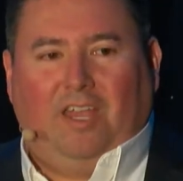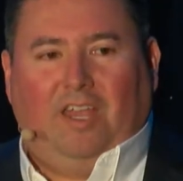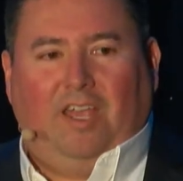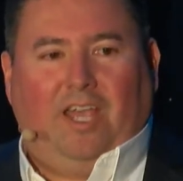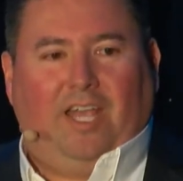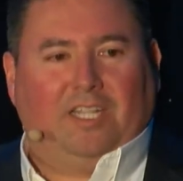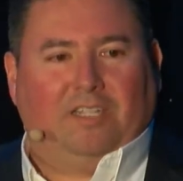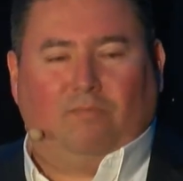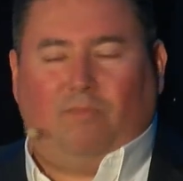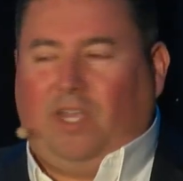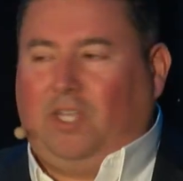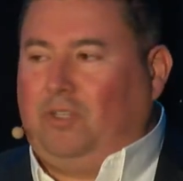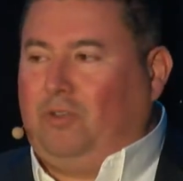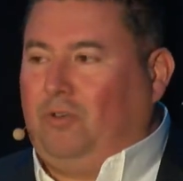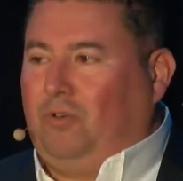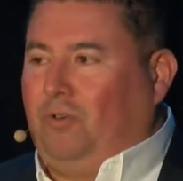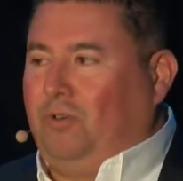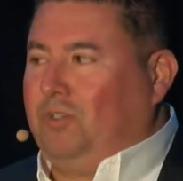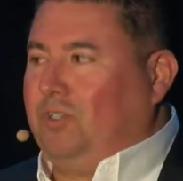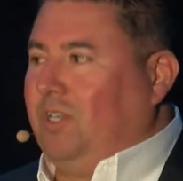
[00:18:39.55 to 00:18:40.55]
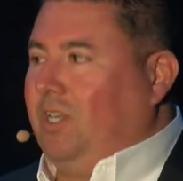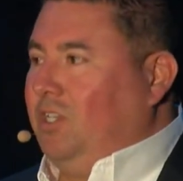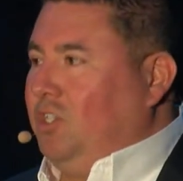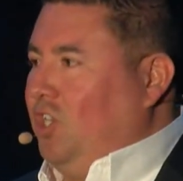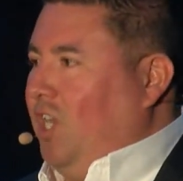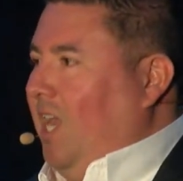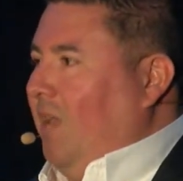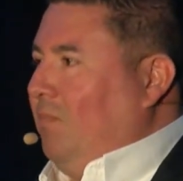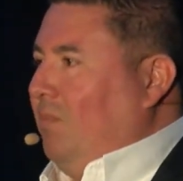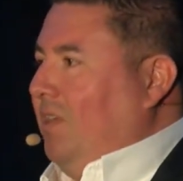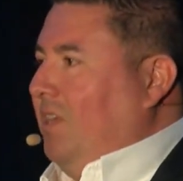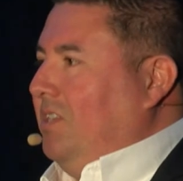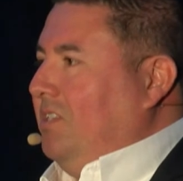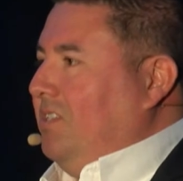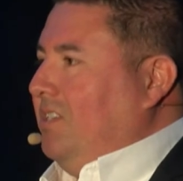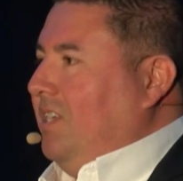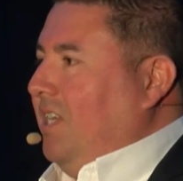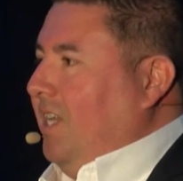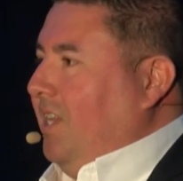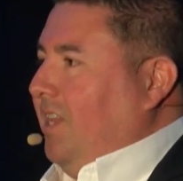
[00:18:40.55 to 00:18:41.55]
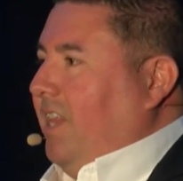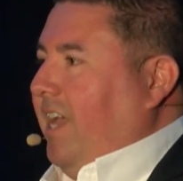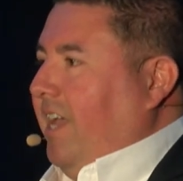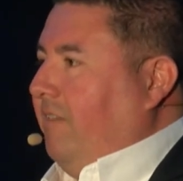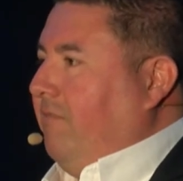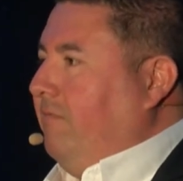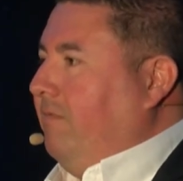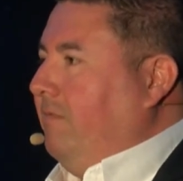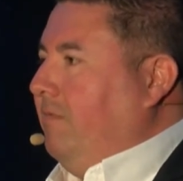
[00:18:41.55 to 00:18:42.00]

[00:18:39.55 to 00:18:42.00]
has mentors and champions in life.